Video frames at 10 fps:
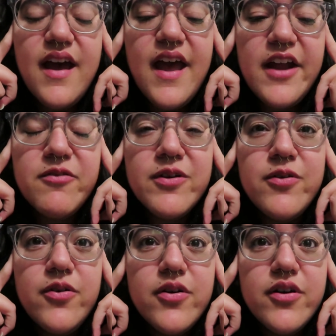I had to
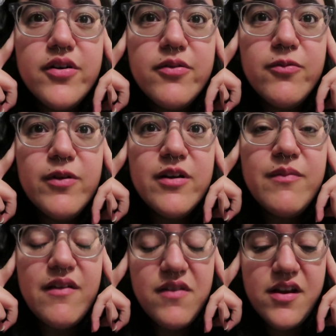record one of
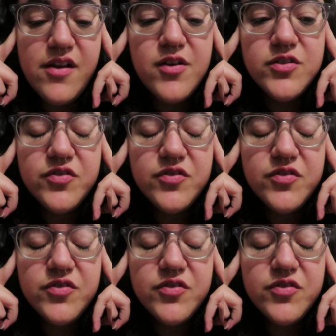my videos